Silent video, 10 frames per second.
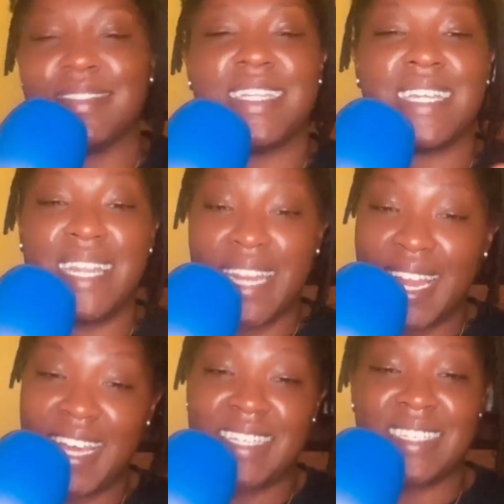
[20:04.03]
the
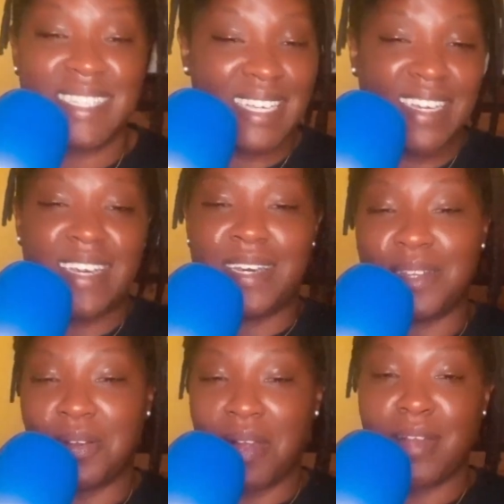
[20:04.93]
next
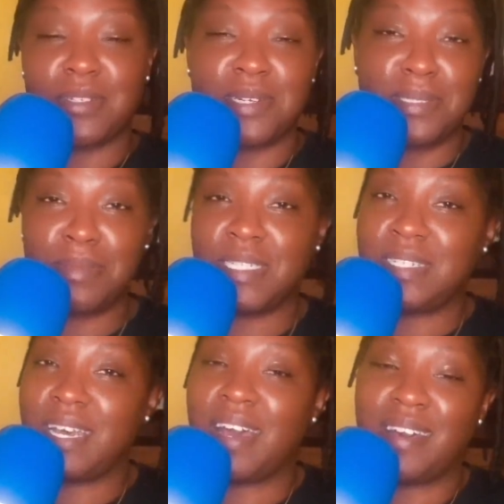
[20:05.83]
underground
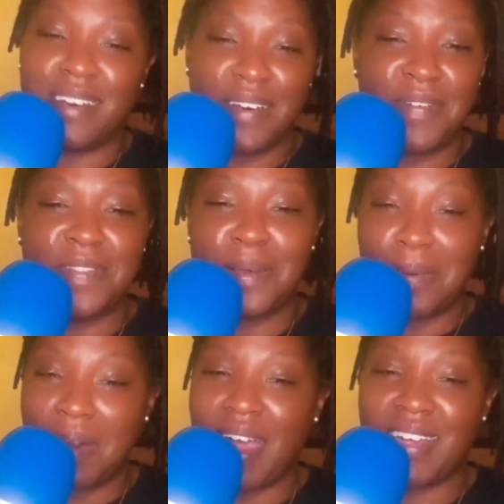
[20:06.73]
transmission of
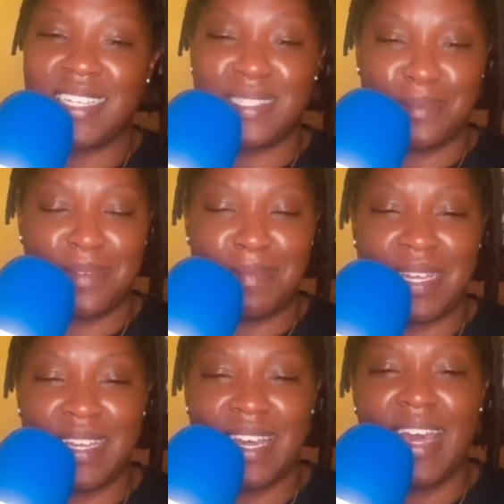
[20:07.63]
The Wireless
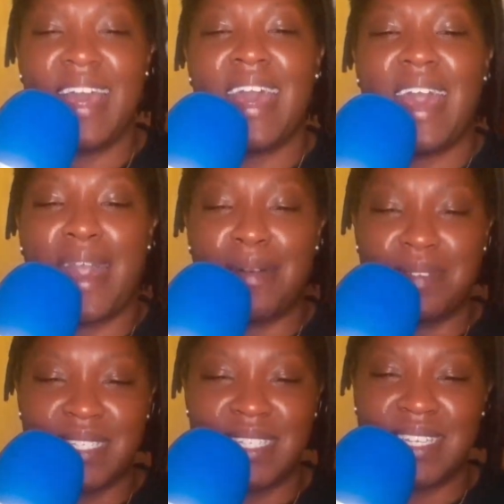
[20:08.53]
Woman, I
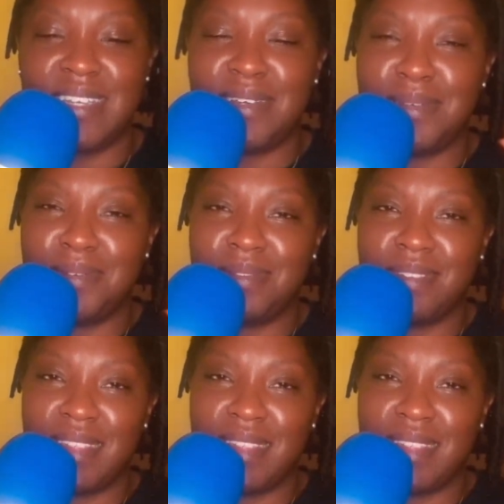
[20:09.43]
will see you.